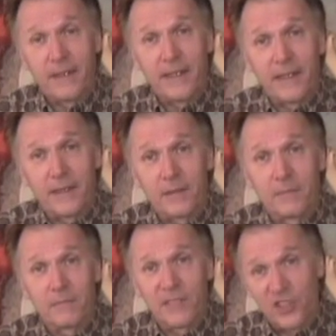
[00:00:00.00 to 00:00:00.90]

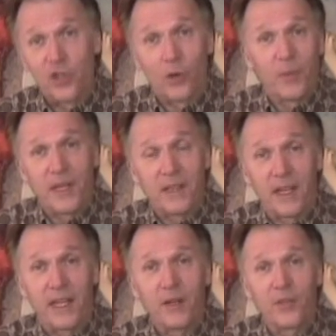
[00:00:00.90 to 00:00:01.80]
and this Germany
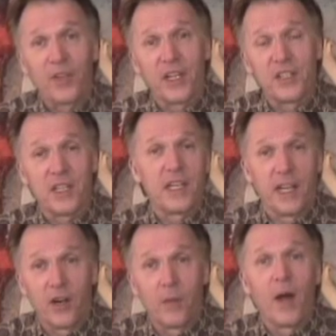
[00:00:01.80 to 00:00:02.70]
thing are things that you
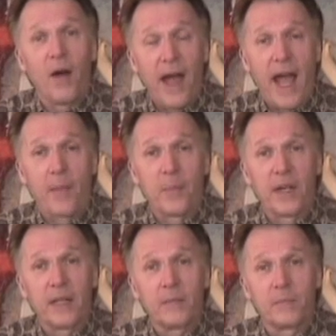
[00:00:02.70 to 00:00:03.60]
hear about
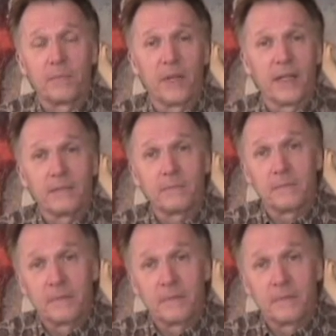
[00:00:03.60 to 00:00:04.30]
happening, but